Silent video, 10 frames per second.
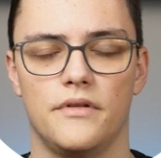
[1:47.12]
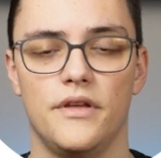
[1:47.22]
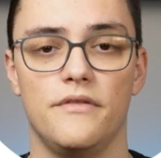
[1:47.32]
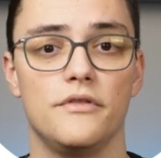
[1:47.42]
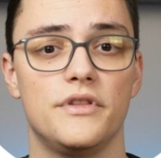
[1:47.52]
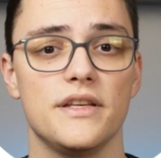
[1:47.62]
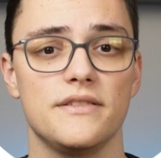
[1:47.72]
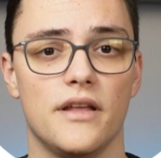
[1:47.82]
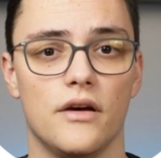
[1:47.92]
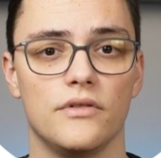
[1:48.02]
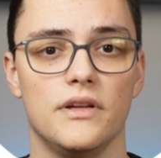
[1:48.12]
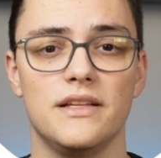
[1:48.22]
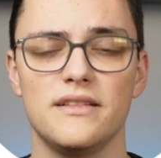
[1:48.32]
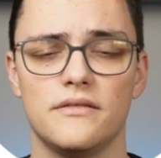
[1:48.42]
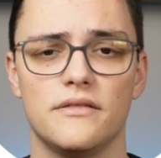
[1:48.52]
If we test now, the
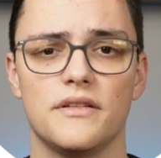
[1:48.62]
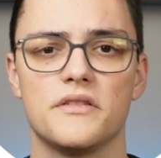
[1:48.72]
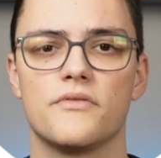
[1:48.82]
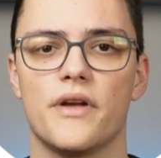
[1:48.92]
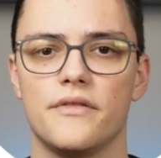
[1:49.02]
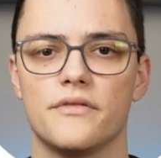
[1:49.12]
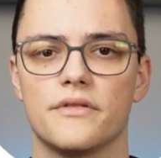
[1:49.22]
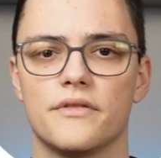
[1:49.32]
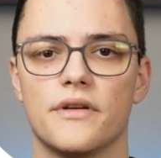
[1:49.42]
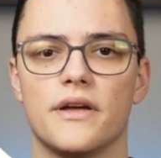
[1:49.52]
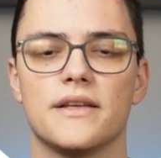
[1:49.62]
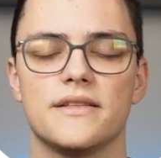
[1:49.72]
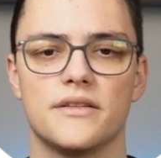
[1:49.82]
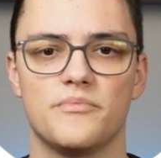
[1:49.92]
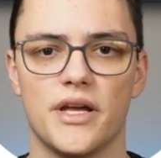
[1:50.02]
list is rendered as
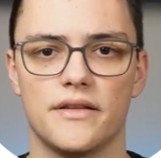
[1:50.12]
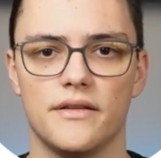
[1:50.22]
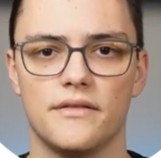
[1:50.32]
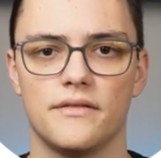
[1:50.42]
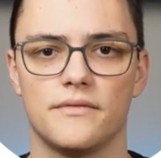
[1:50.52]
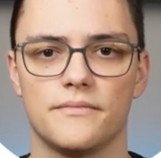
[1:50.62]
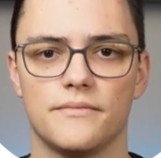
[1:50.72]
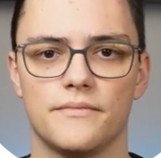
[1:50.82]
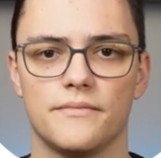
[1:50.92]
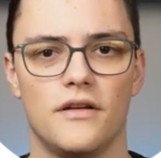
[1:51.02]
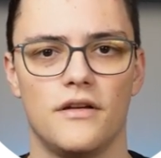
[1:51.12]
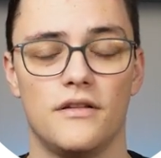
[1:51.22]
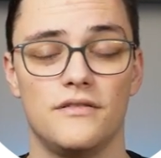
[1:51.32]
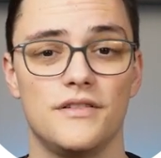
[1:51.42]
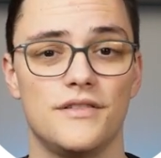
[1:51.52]
expected.
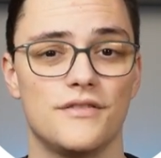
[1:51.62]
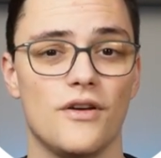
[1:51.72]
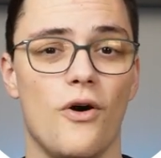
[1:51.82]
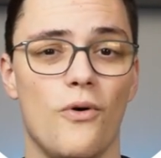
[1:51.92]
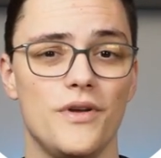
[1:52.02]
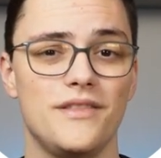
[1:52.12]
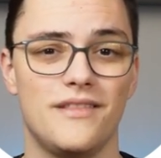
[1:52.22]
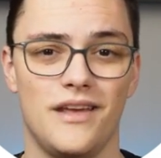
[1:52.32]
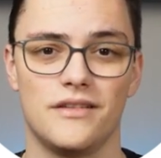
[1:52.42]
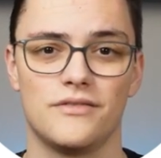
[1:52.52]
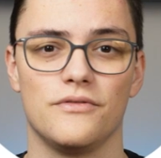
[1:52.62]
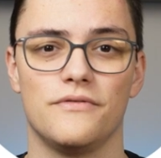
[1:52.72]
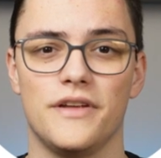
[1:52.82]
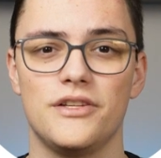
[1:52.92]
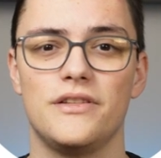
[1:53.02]
This is all it takes to
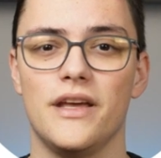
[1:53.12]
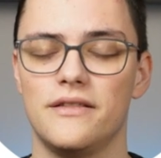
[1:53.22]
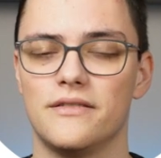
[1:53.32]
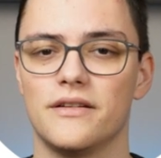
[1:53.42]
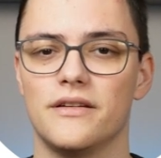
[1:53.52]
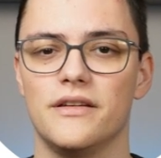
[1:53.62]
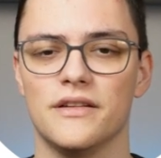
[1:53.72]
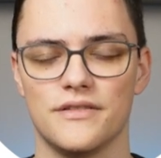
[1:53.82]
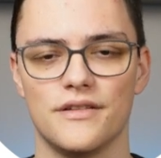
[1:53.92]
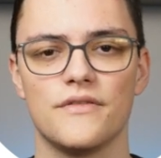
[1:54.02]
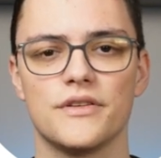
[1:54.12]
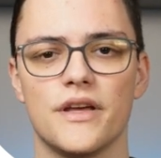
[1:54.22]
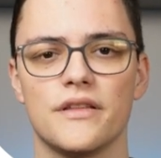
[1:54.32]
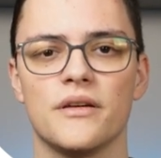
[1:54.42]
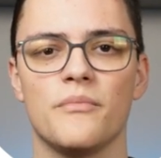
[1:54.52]
fetch data in a
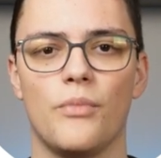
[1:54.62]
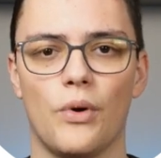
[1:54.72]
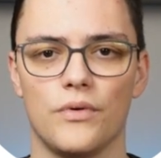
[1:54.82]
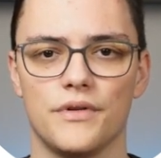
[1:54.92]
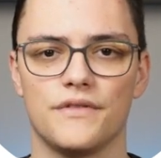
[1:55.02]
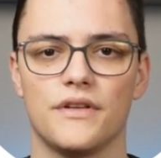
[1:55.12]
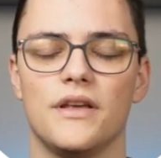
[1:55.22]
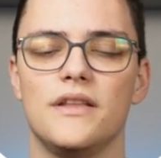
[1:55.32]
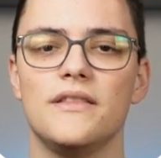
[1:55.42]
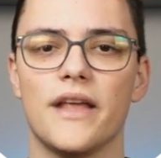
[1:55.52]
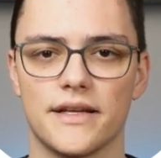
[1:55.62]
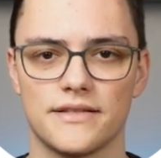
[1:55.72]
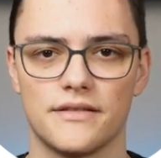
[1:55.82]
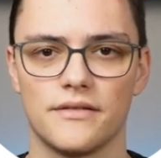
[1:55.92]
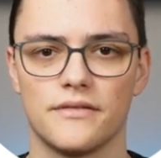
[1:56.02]
server-side component in Next.